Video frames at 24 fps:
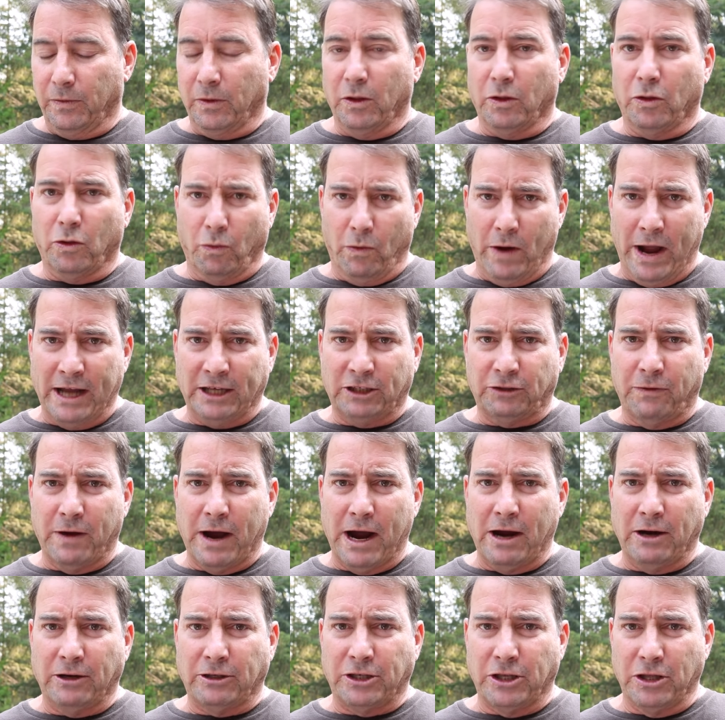The ranch
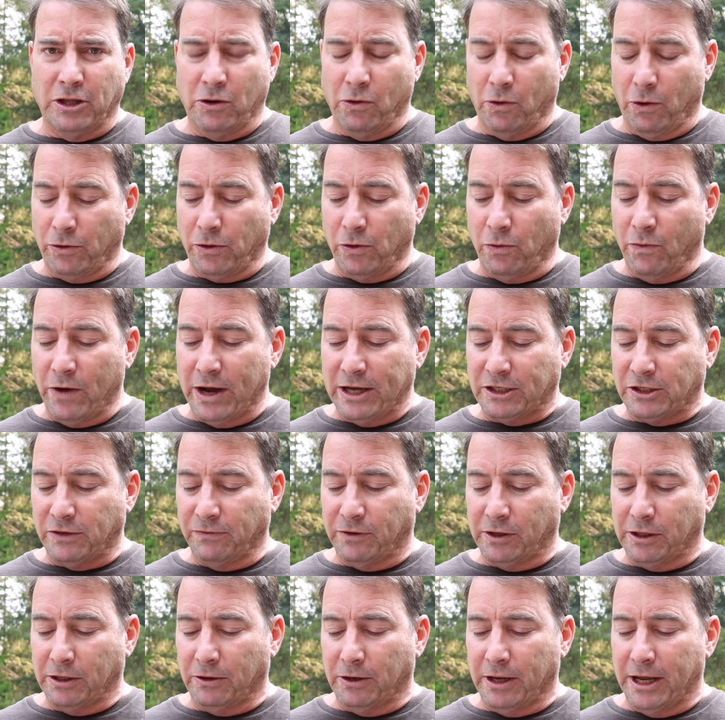fire to the north and west of Clear